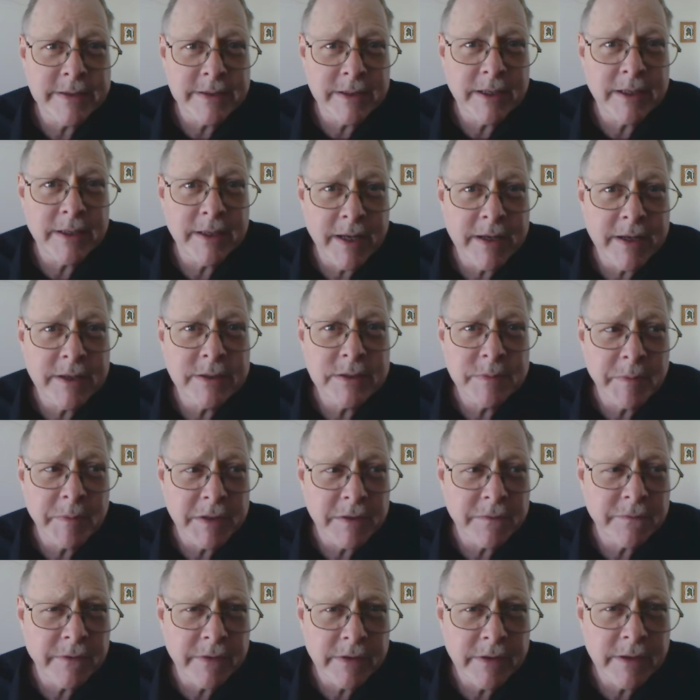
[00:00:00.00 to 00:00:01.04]
an
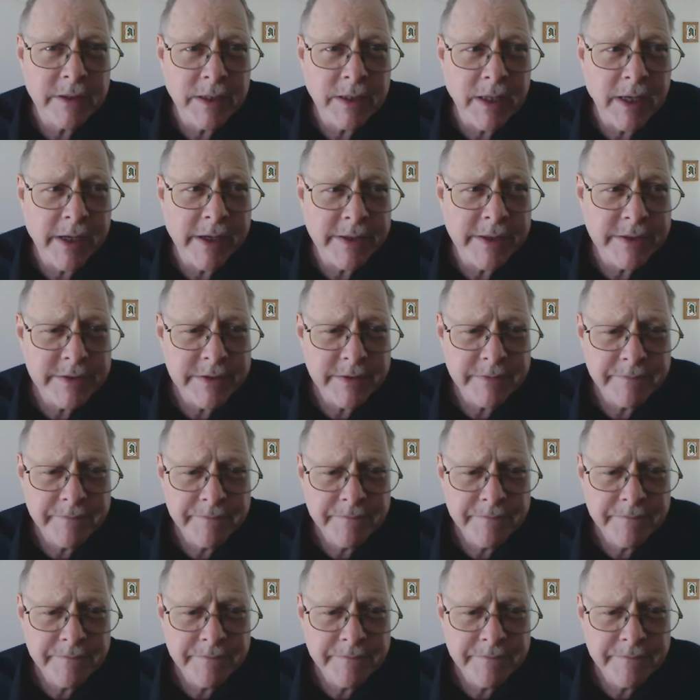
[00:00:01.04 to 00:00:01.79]
announcement for the class.